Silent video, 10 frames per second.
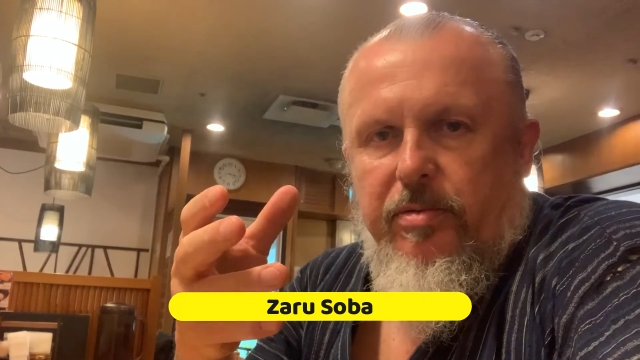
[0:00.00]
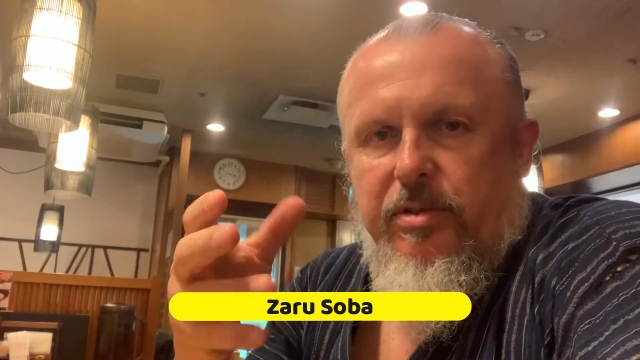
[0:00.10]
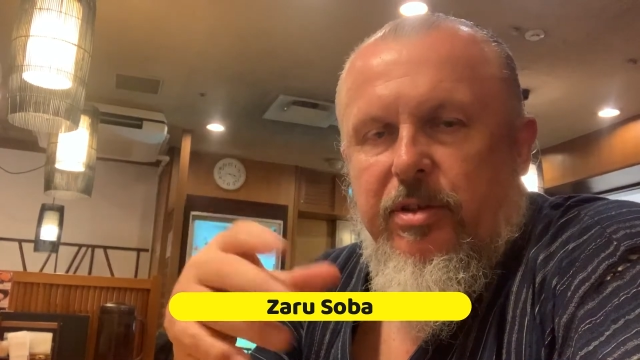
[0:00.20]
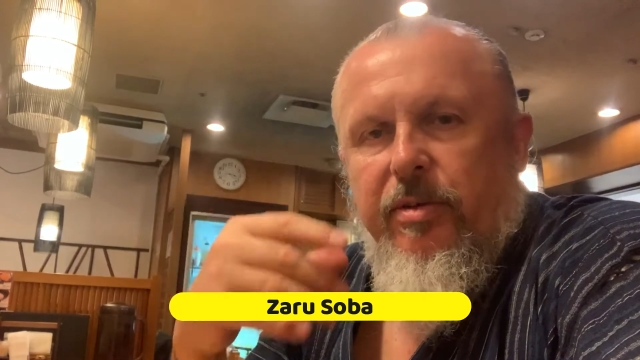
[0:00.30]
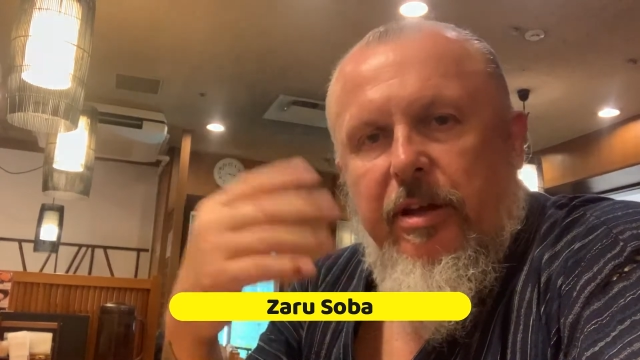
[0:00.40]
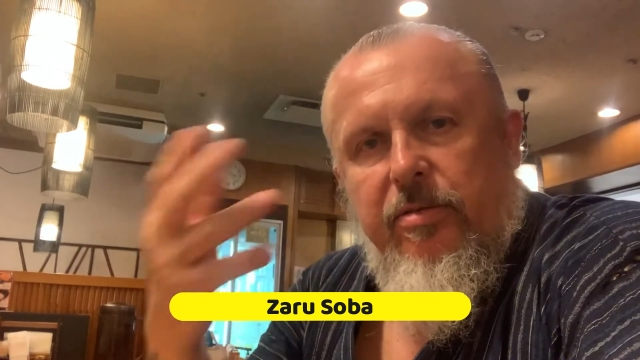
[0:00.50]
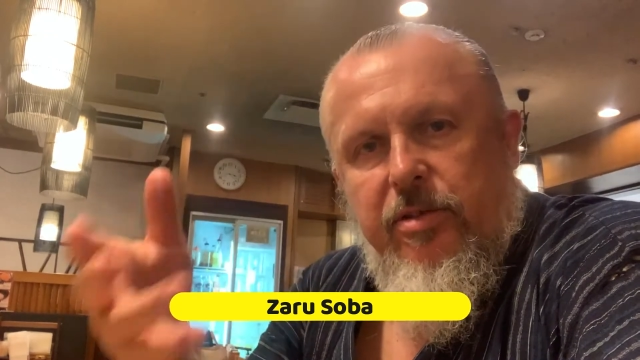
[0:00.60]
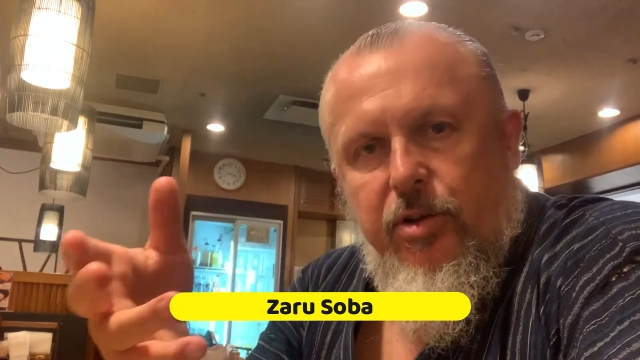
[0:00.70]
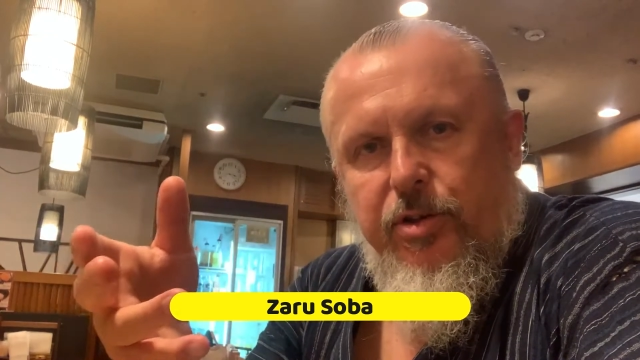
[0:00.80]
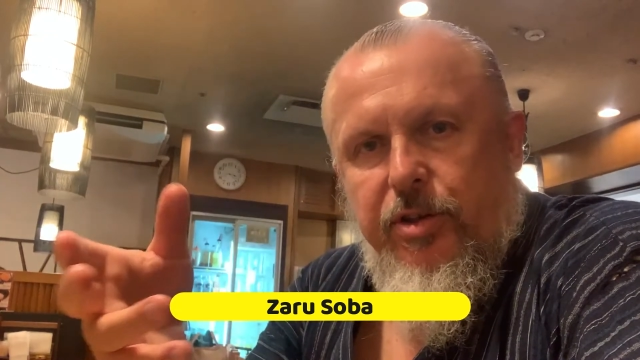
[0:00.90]
So they'll
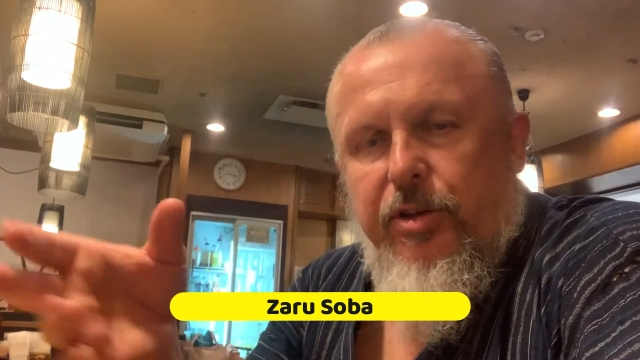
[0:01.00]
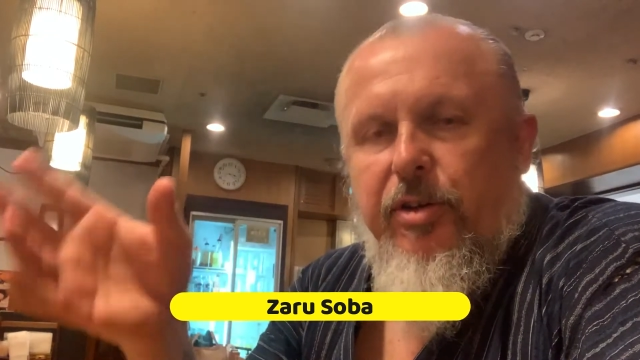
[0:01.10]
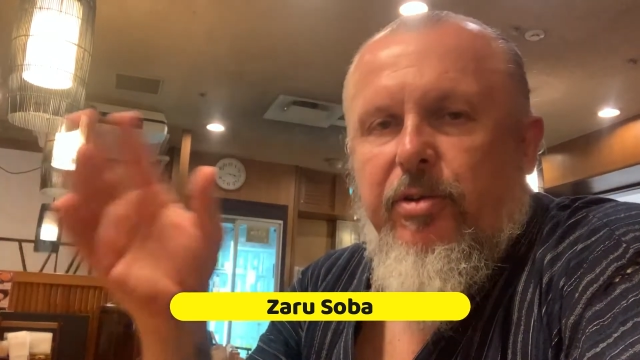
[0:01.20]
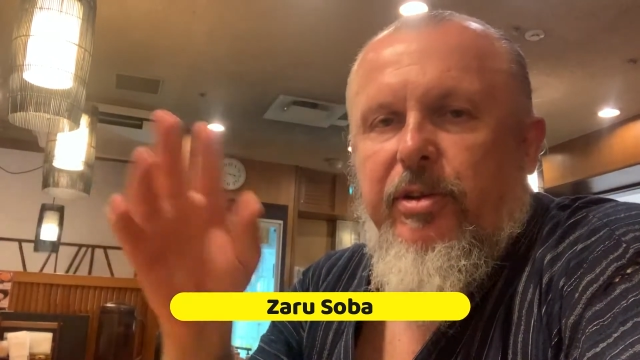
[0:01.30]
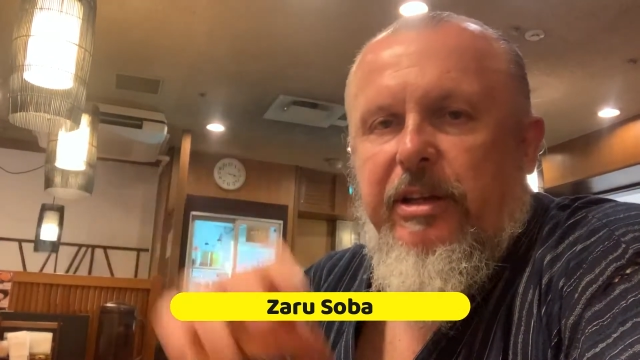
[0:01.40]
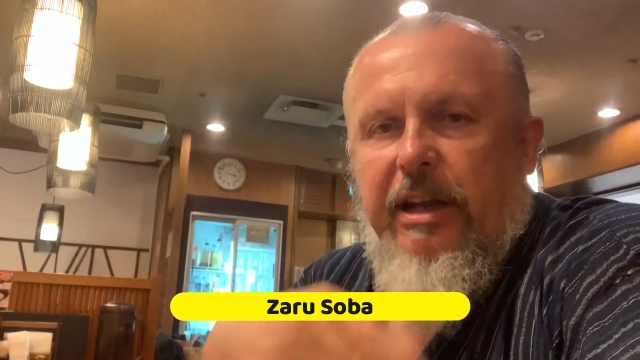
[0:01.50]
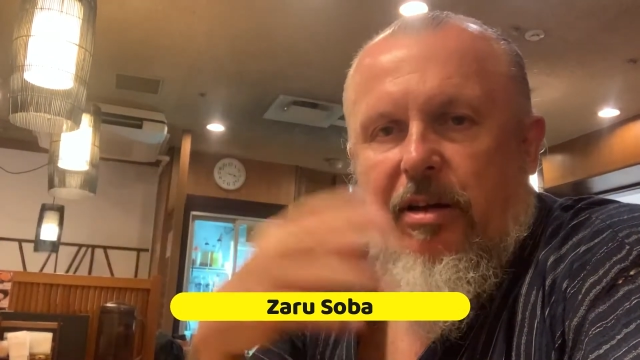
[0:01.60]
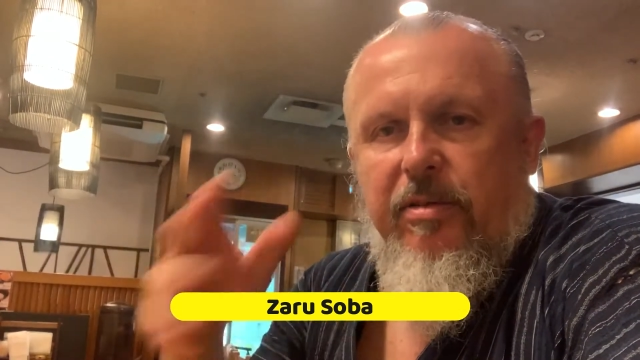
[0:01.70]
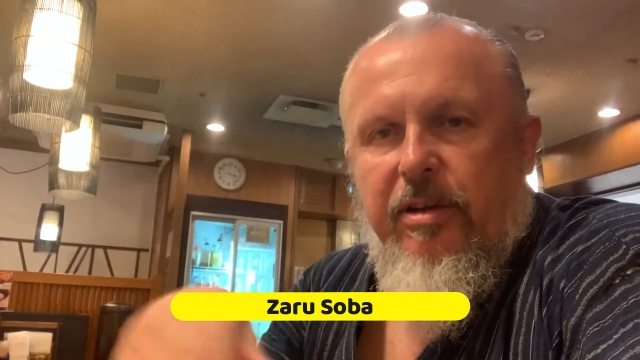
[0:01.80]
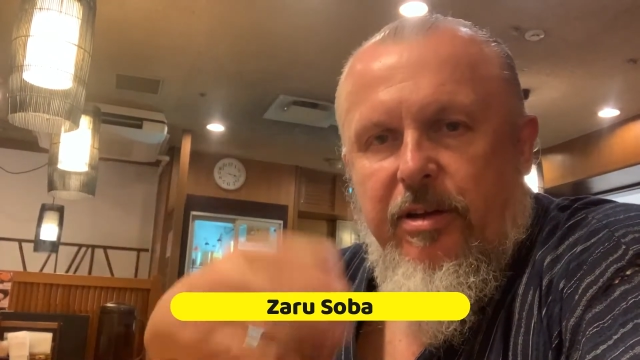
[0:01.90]
cook the noodle, then
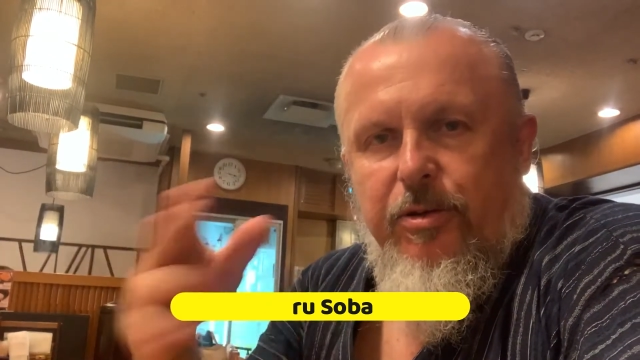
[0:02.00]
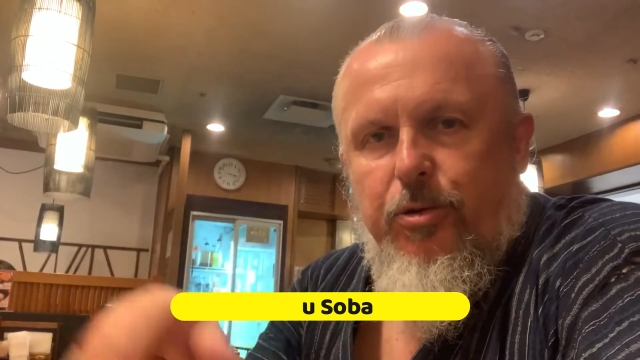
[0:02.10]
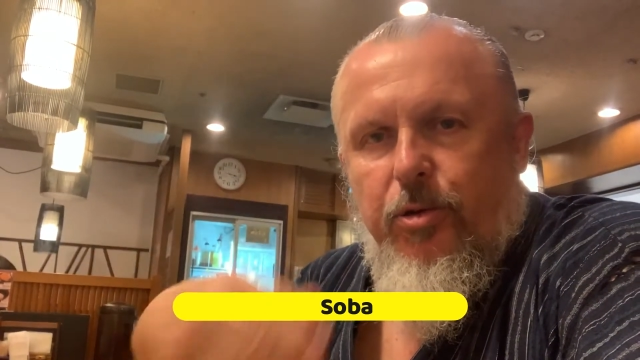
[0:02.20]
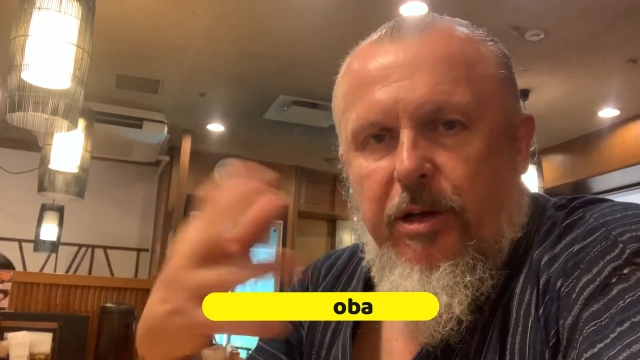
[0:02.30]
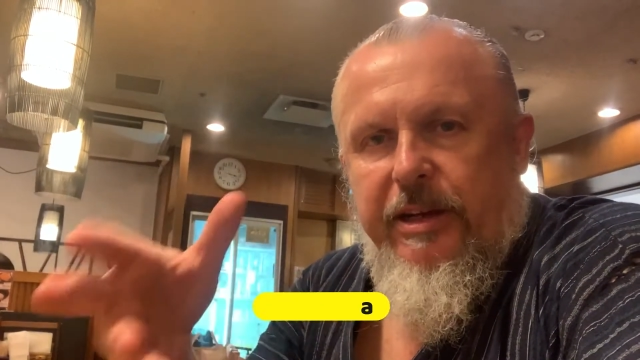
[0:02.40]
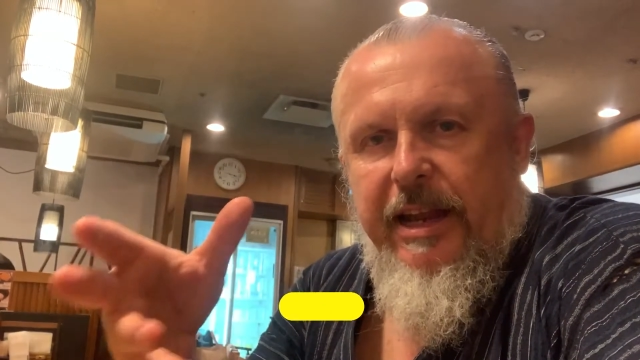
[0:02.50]
they'll cool it